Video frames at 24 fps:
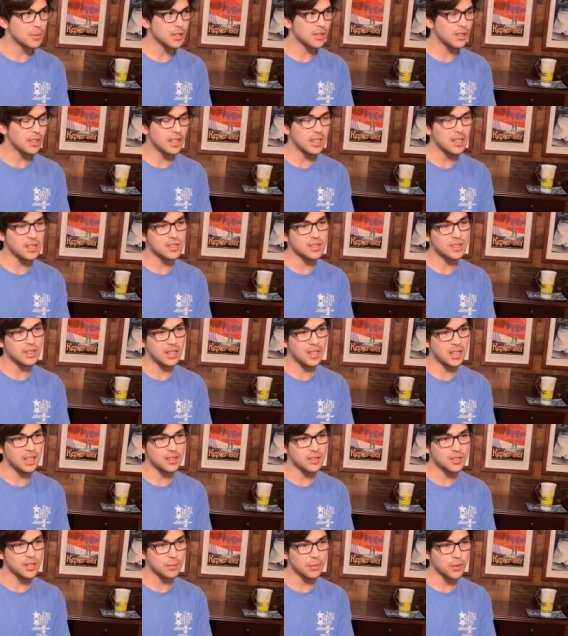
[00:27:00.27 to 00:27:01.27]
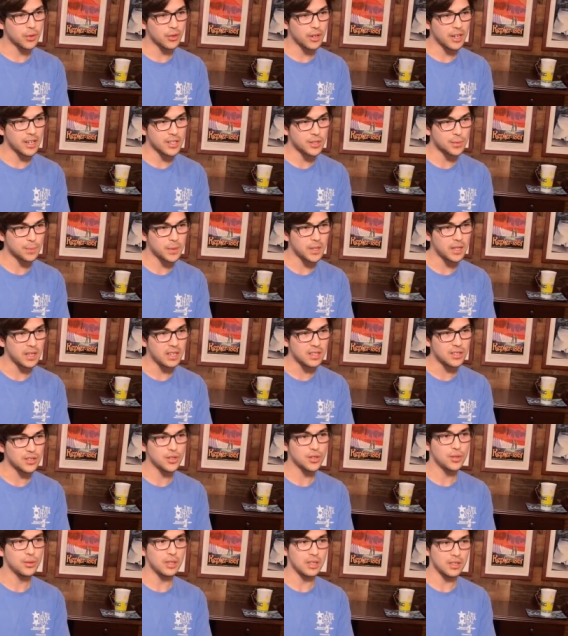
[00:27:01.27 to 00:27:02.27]
Linux on some of their
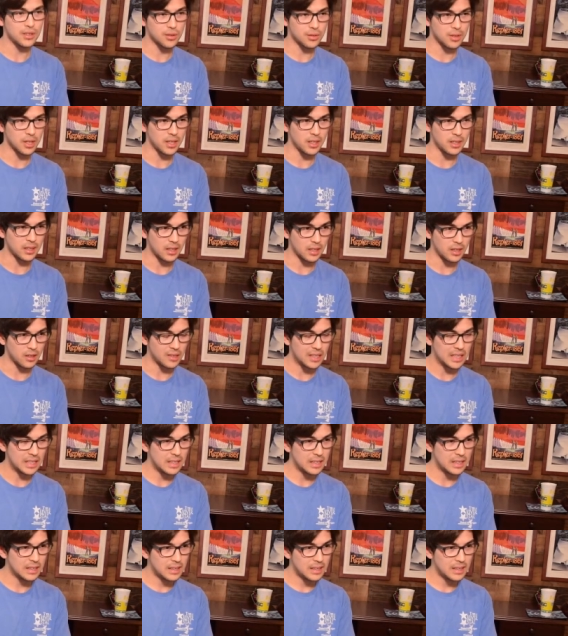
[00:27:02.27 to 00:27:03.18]
XPS units right now.